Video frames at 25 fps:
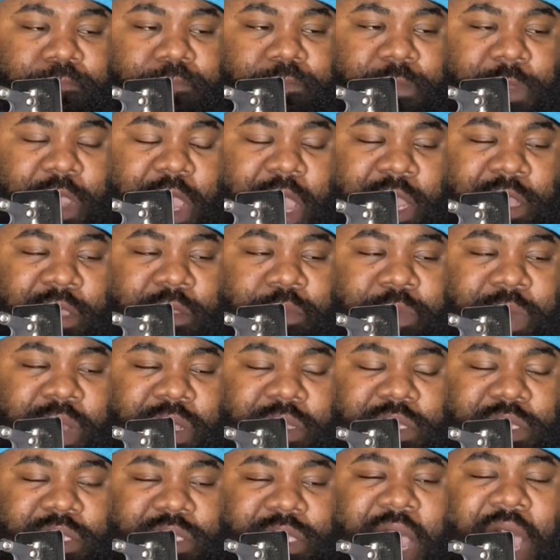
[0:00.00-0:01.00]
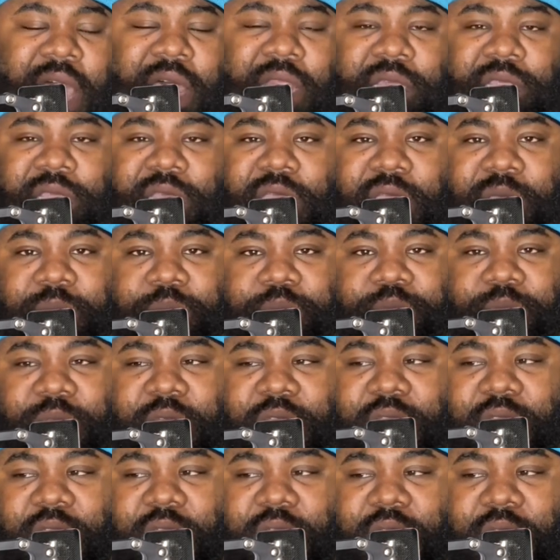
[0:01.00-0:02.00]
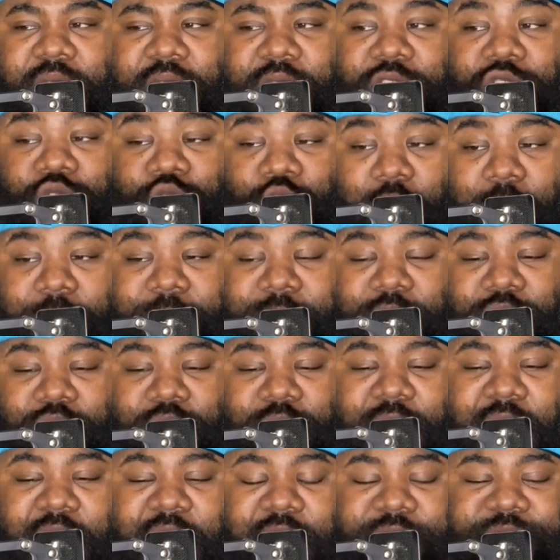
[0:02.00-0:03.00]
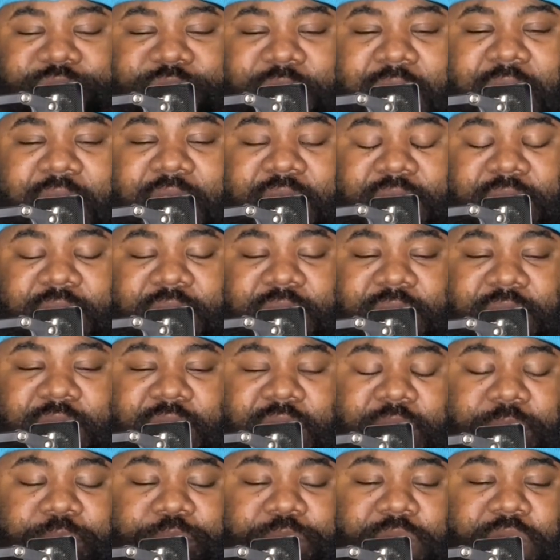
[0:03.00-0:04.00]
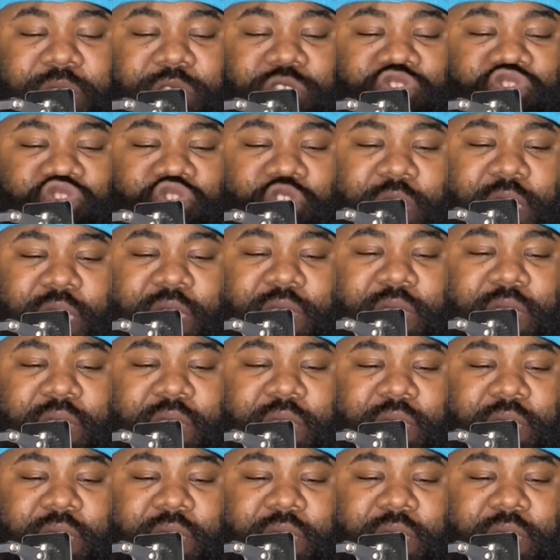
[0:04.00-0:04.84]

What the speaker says: As much solace and enjoyment you guys find in him being traded,